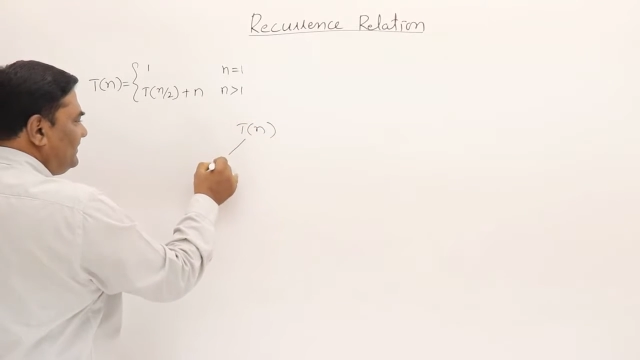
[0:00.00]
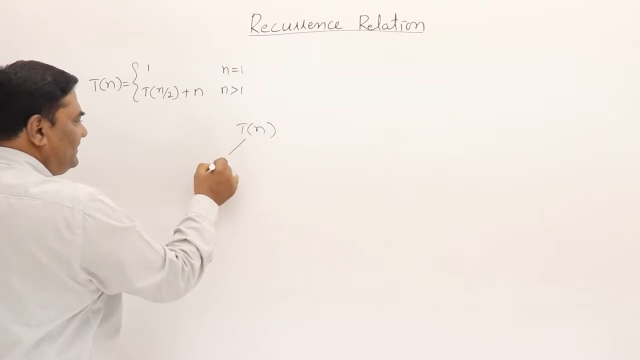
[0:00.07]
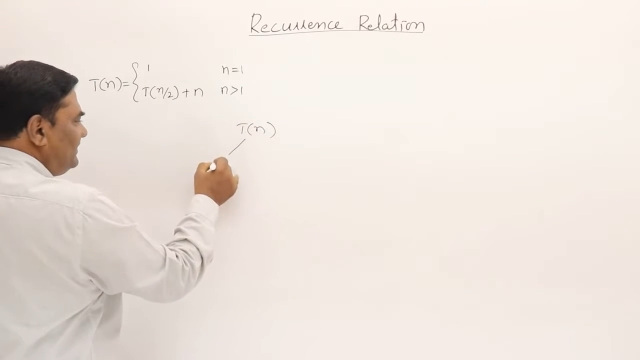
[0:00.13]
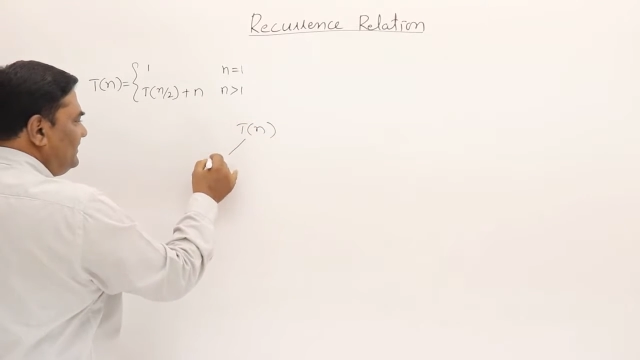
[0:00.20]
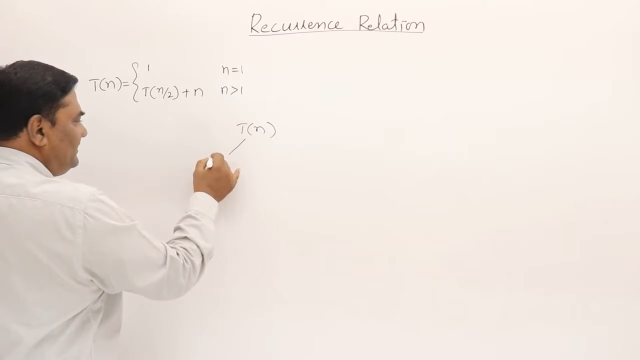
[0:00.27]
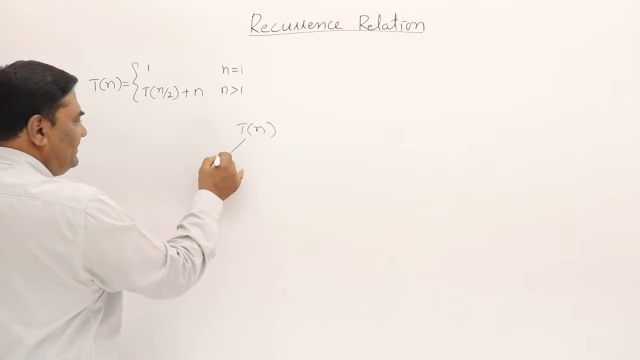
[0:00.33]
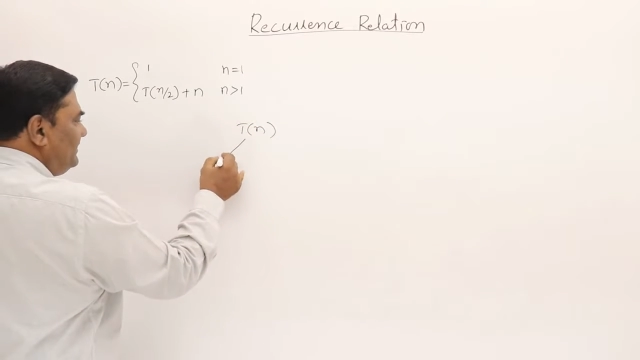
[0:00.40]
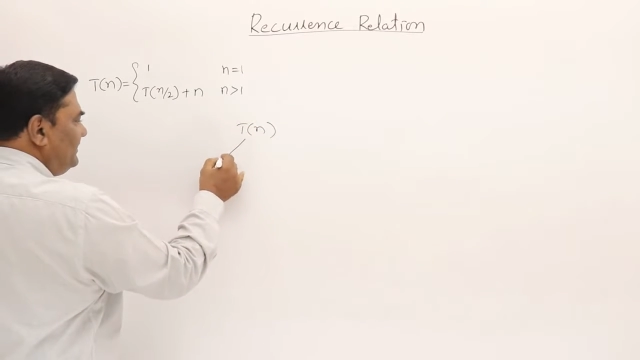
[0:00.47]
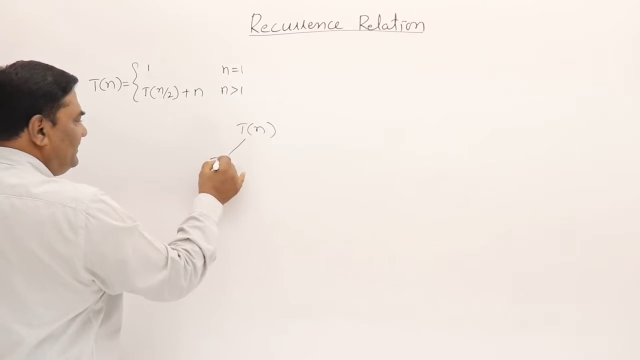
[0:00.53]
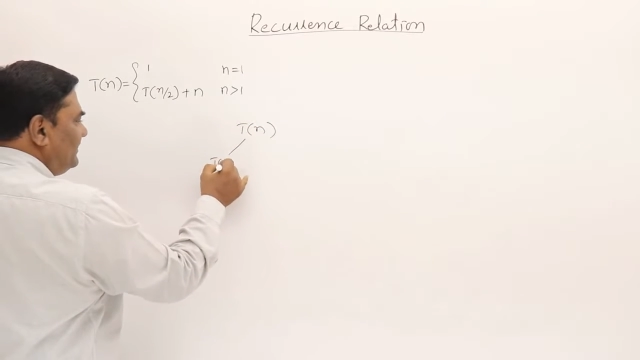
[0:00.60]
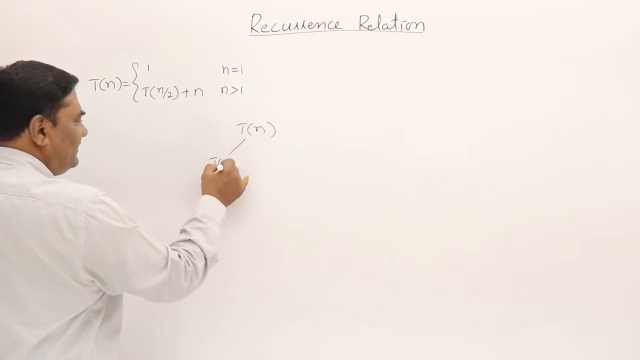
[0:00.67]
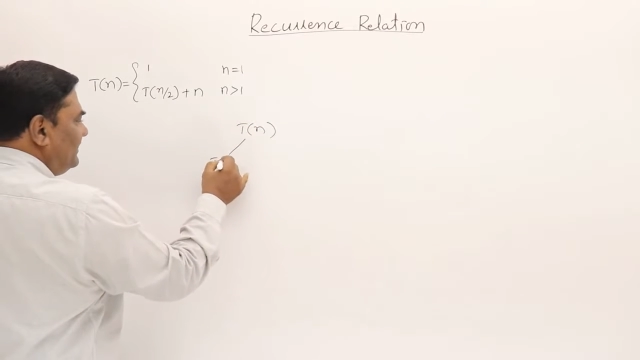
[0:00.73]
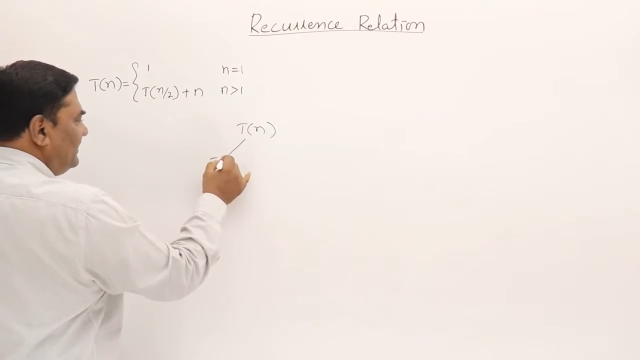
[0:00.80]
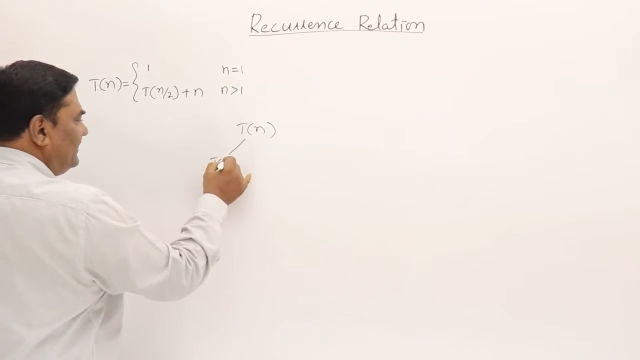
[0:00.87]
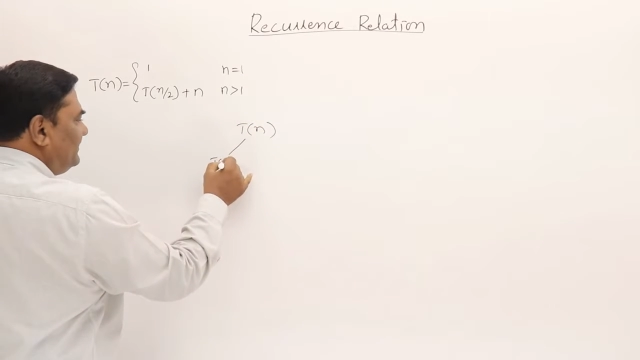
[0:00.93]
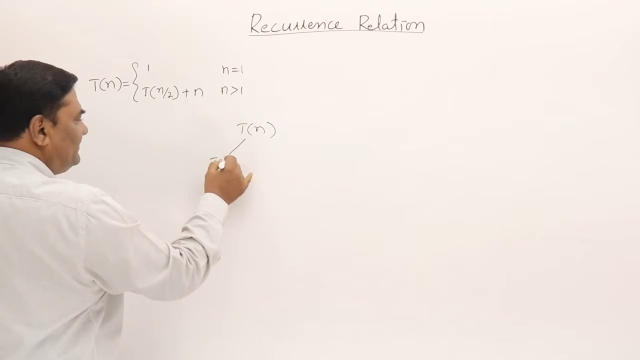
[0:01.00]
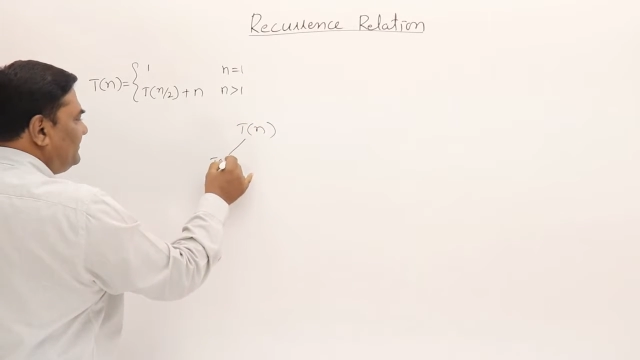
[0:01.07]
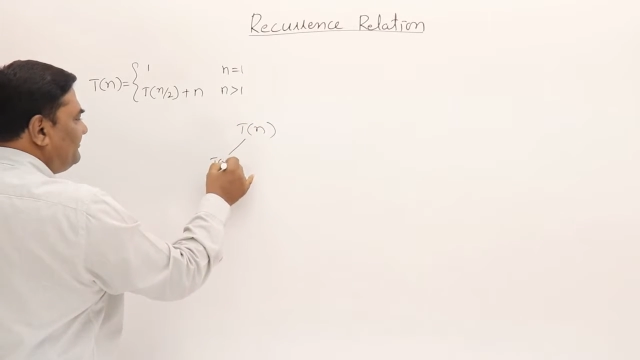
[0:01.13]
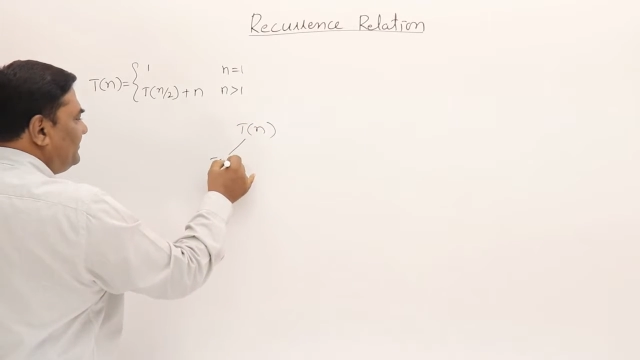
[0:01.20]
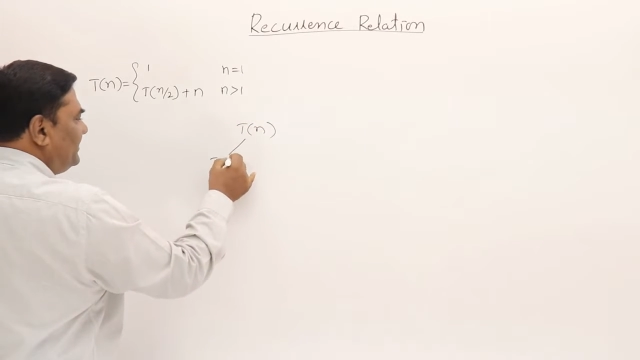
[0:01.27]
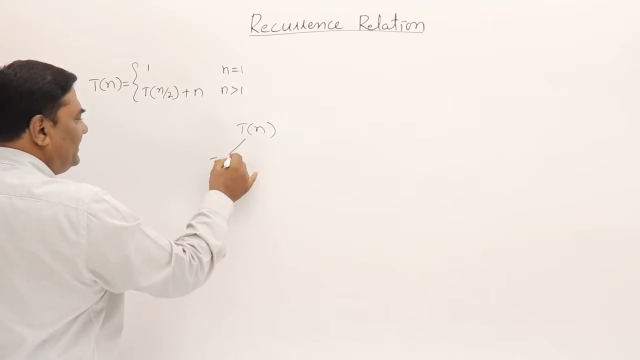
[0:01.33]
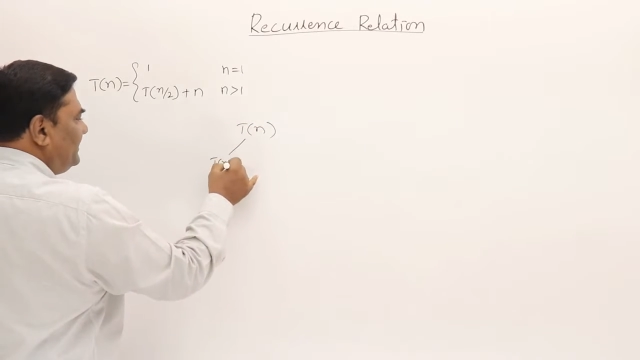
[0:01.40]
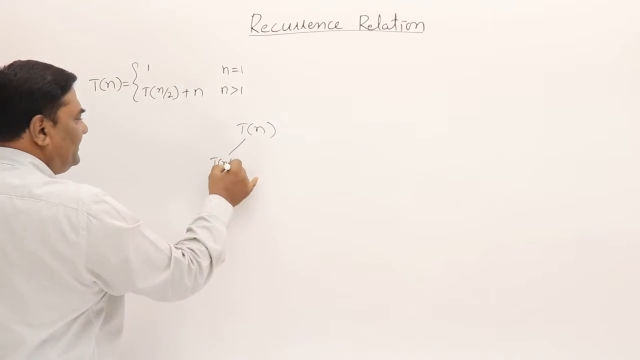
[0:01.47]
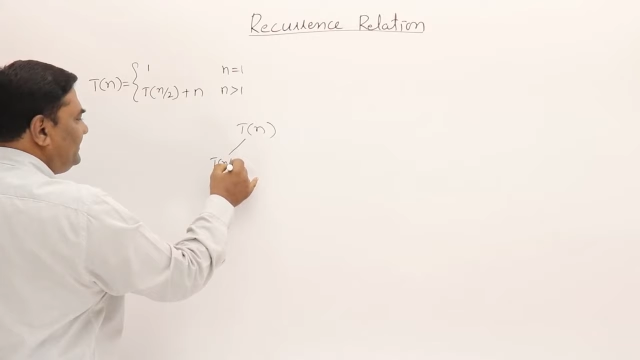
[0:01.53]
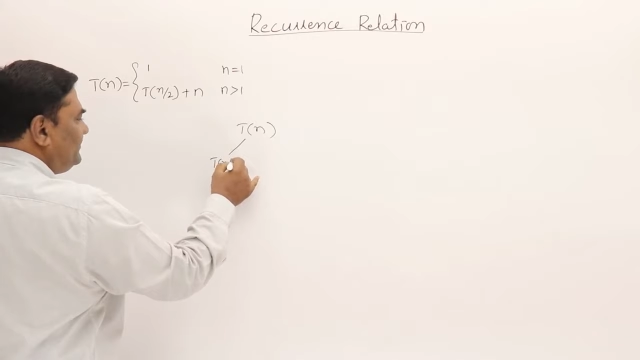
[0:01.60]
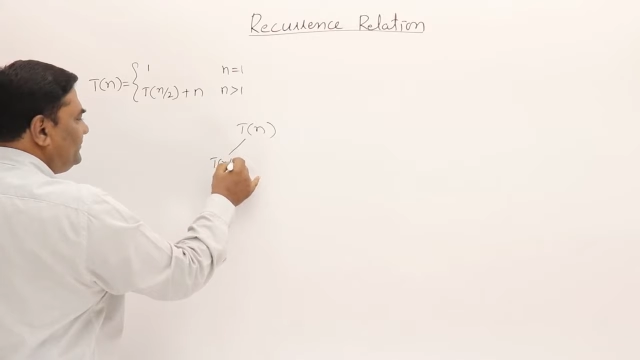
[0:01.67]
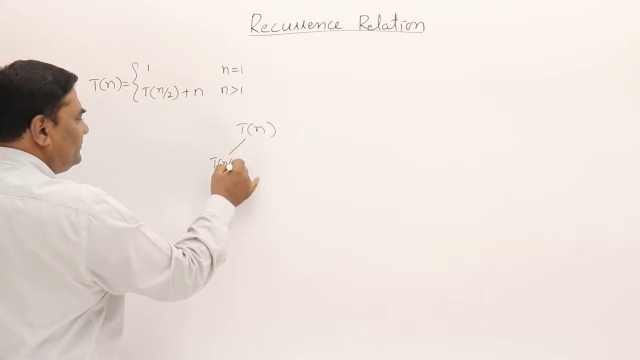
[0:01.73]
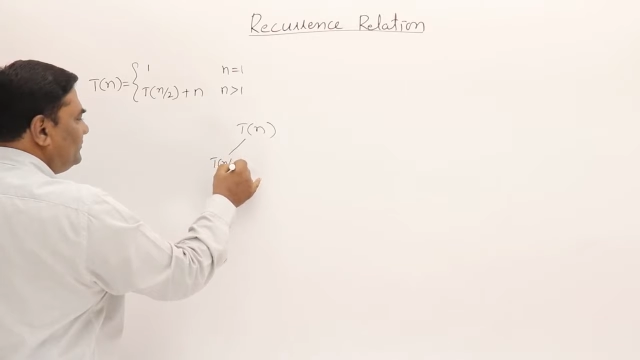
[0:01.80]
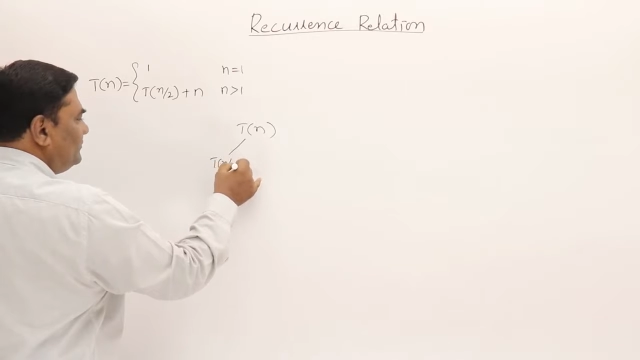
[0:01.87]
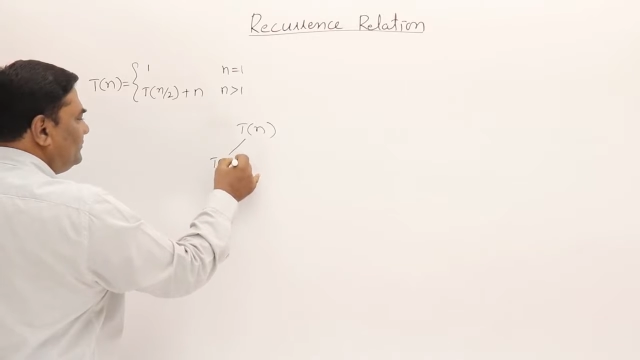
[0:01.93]
Tn by
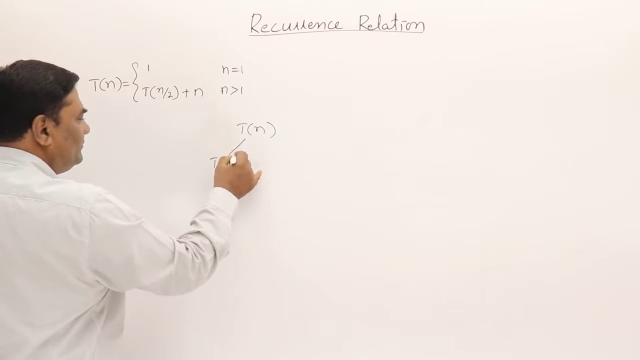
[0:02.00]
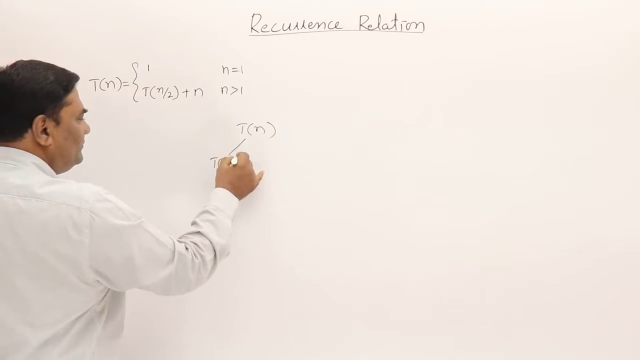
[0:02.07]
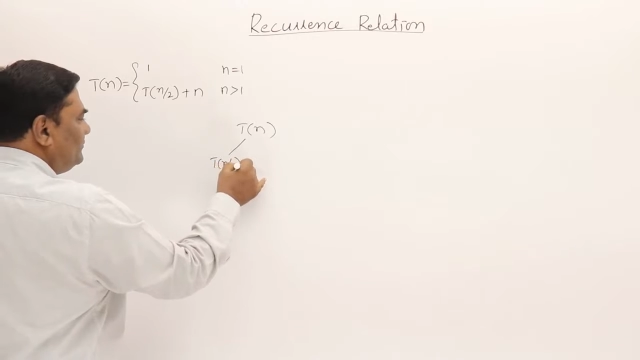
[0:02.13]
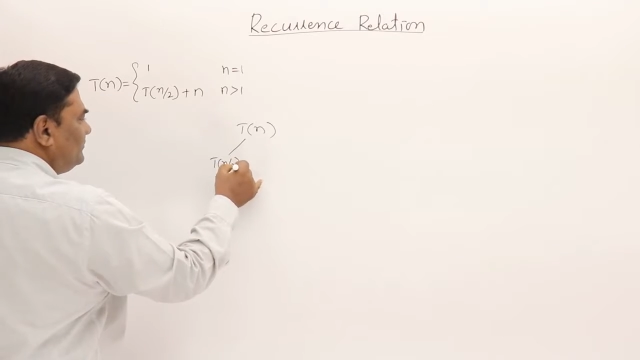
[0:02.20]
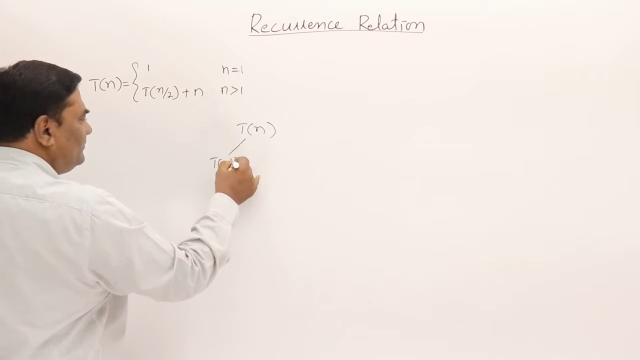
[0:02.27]
2